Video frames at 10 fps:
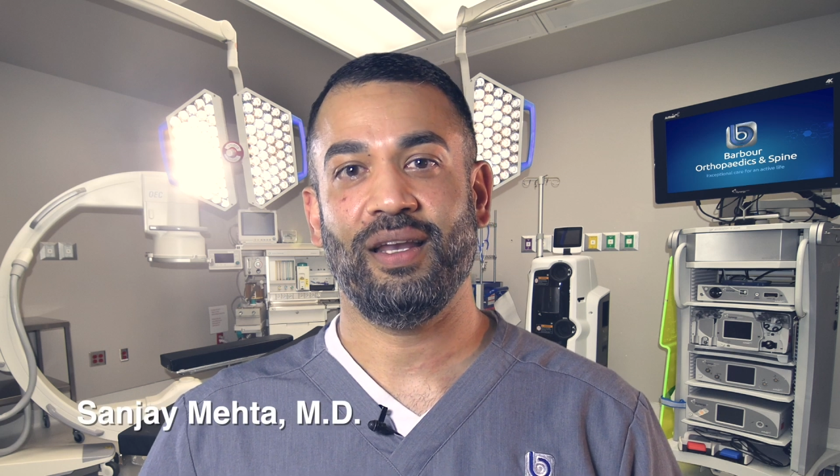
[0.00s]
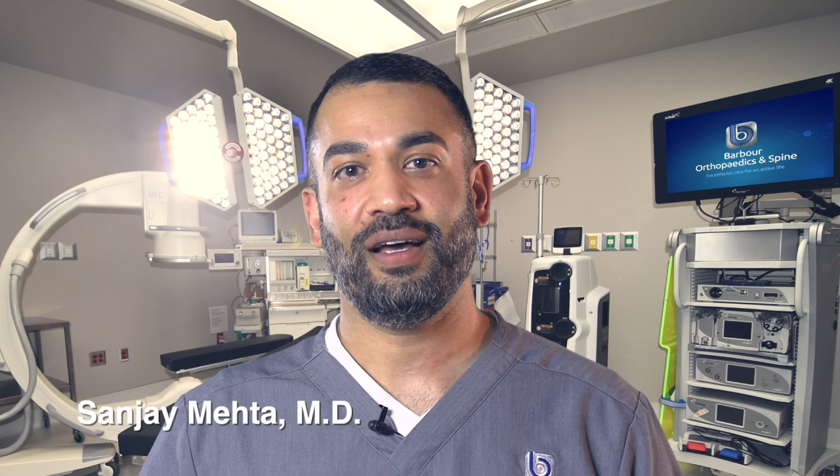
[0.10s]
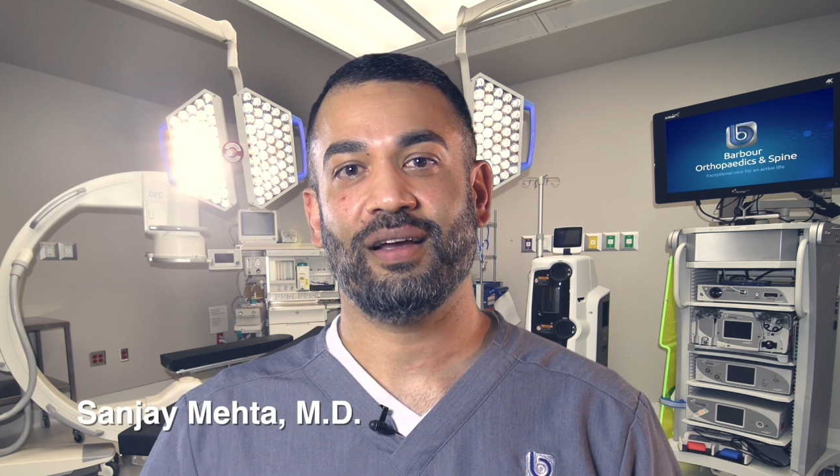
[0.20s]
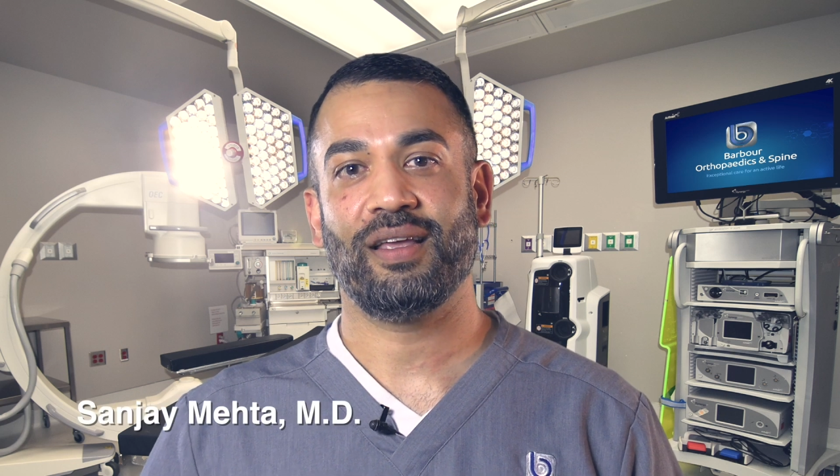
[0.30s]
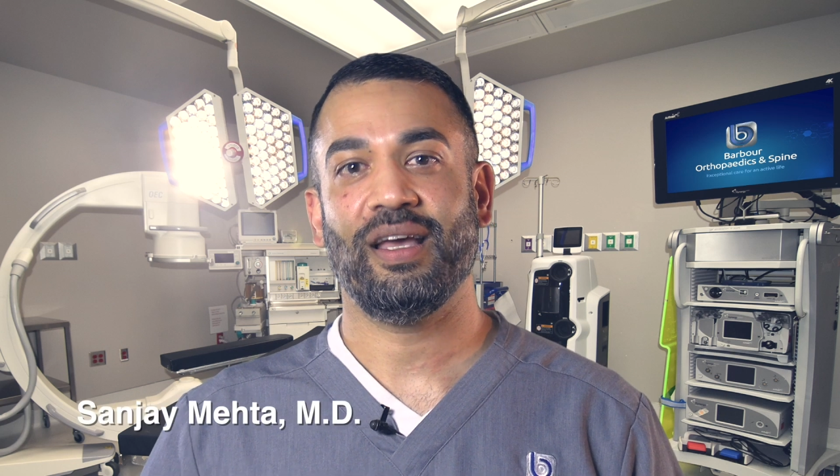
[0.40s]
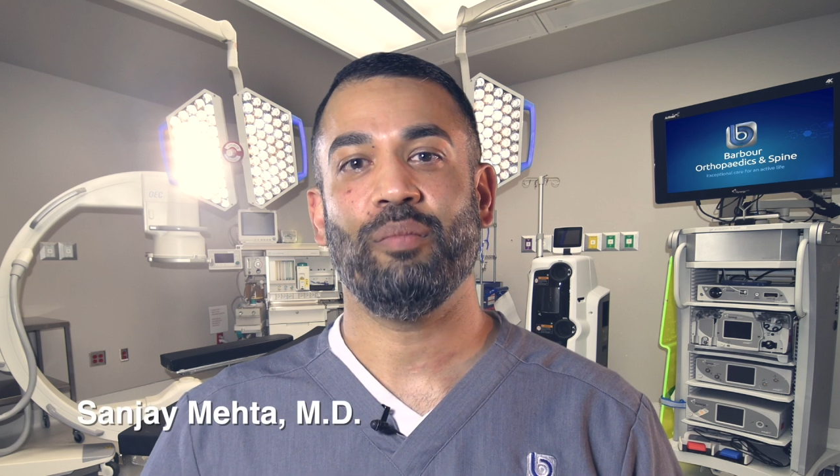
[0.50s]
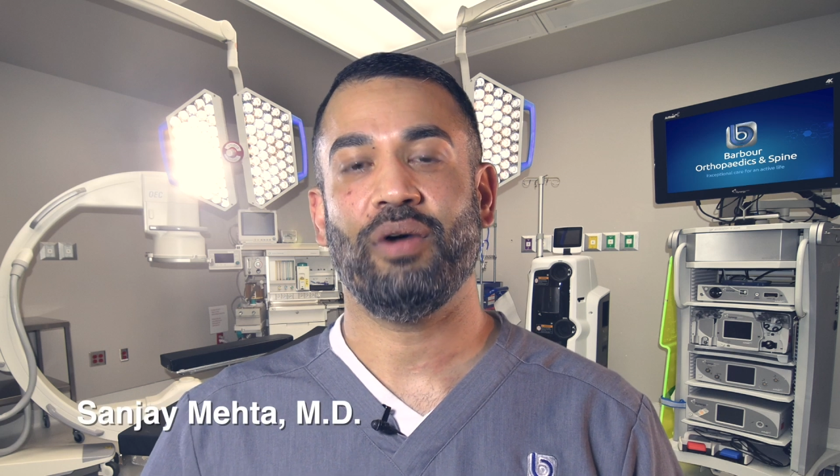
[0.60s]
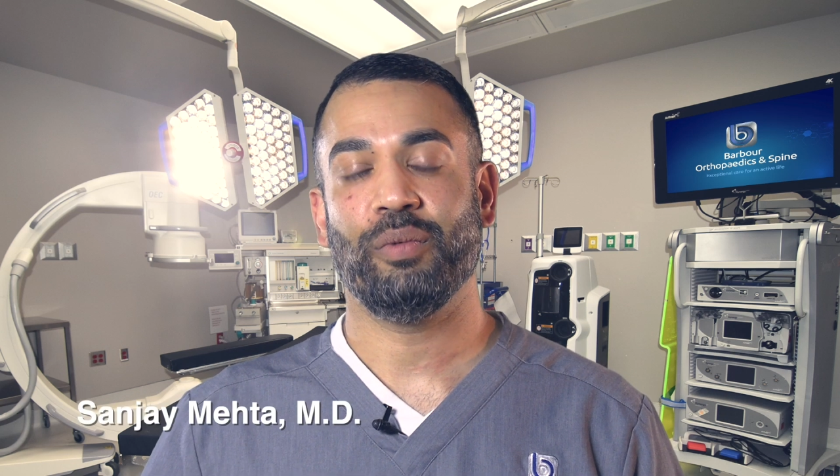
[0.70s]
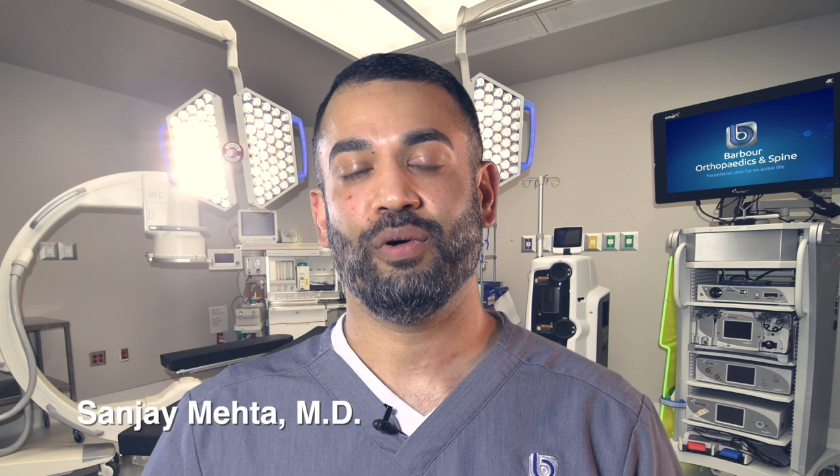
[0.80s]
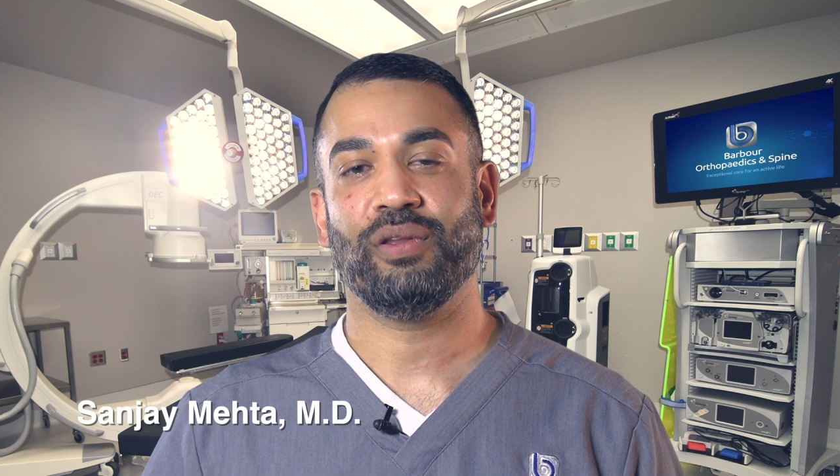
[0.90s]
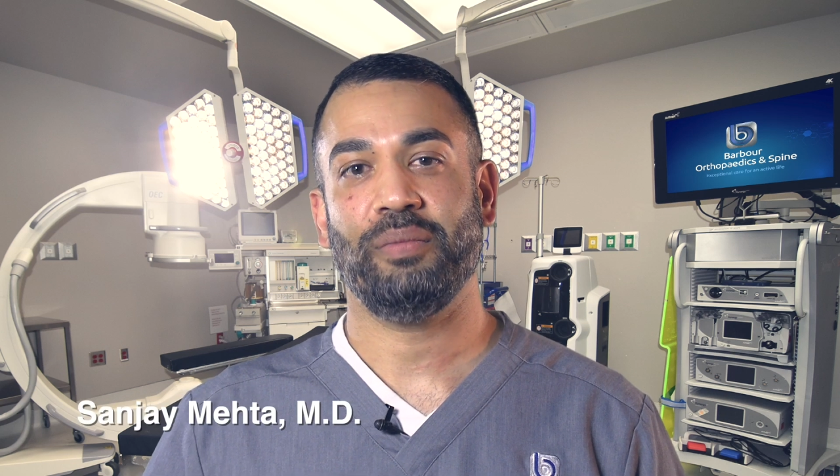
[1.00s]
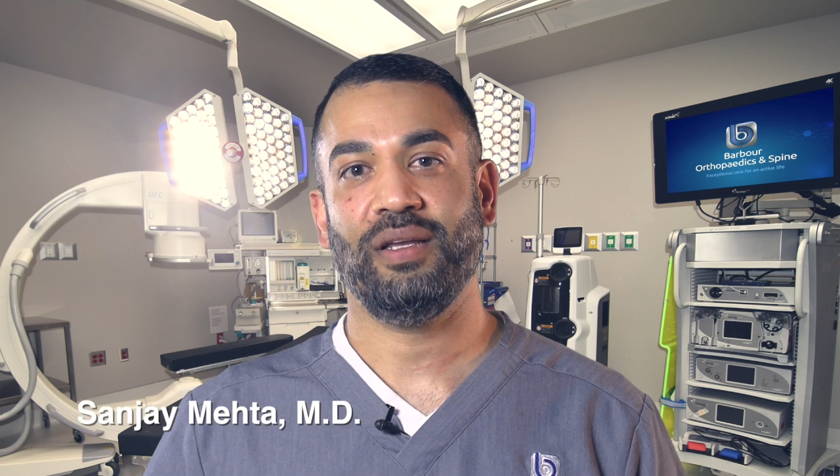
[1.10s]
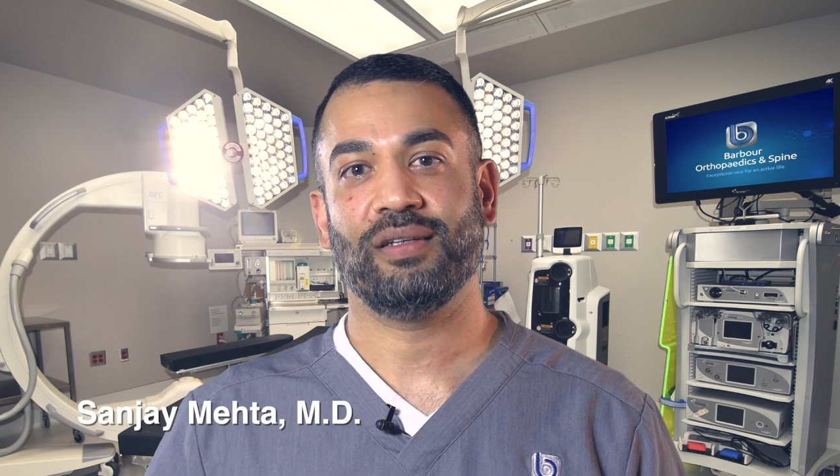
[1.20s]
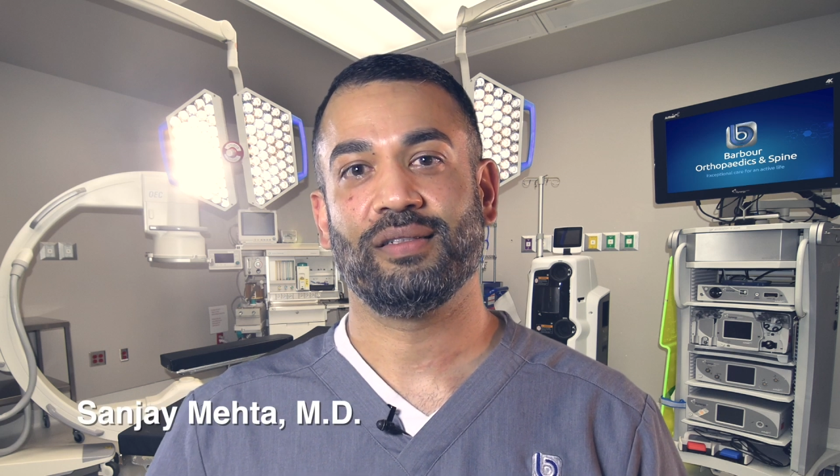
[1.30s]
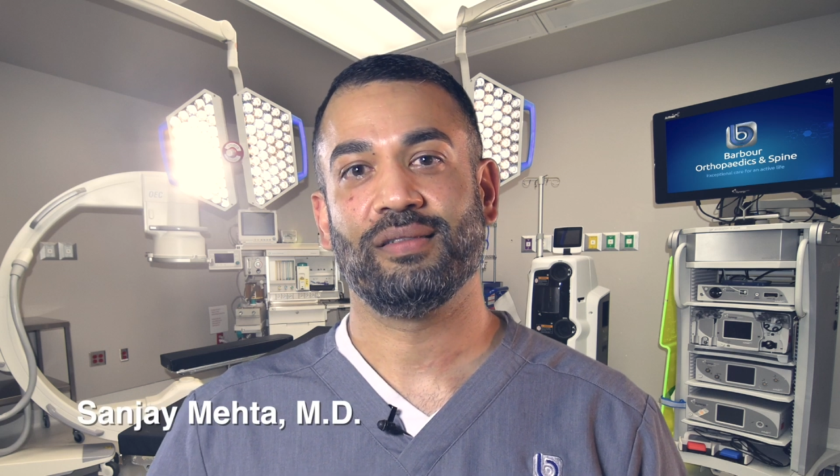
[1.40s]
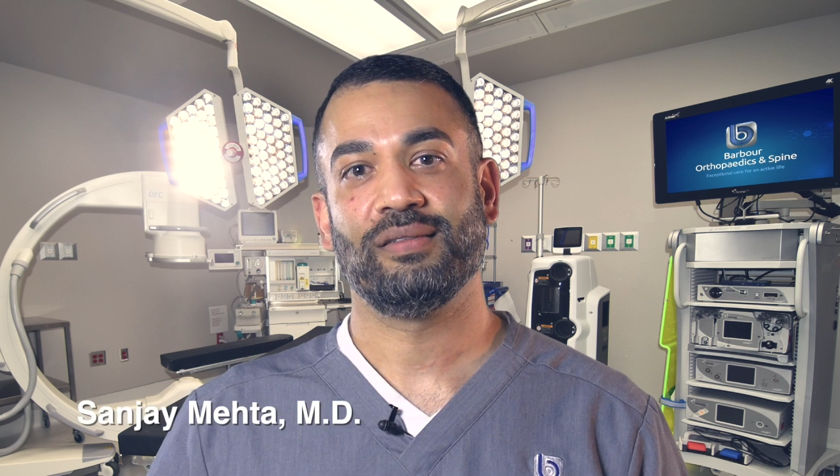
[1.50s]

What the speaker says: doc at Barbour Orthopaedics.